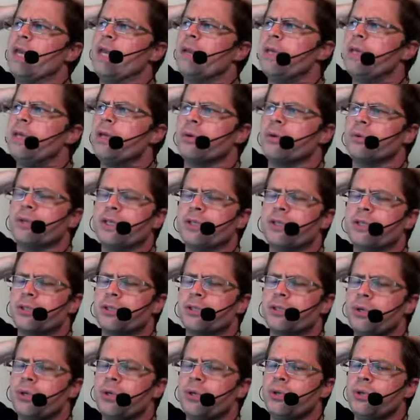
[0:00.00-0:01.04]
maybe
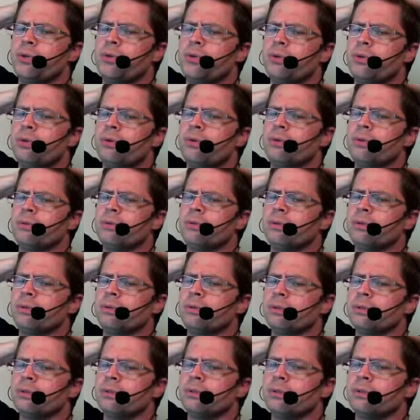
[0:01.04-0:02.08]
only 2
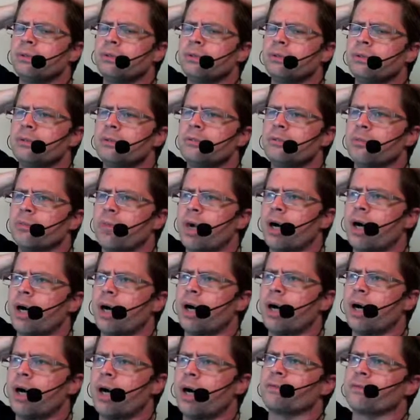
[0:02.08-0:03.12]

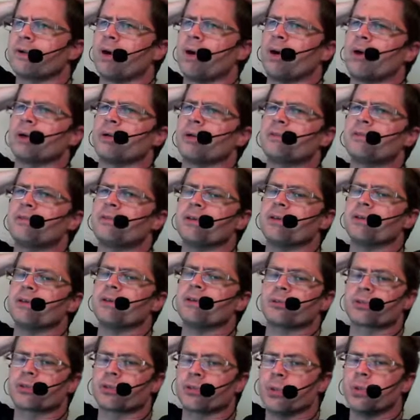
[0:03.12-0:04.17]
models of
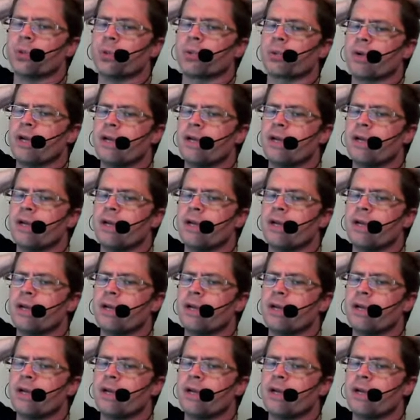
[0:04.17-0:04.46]
cars that are